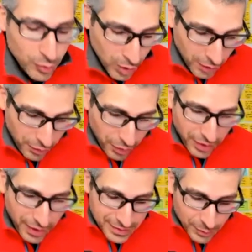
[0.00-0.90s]
one of the
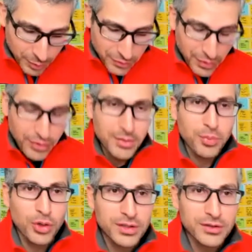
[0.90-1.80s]
things that was very
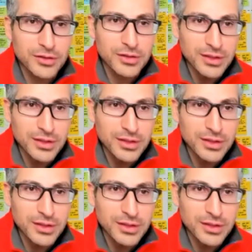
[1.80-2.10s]
important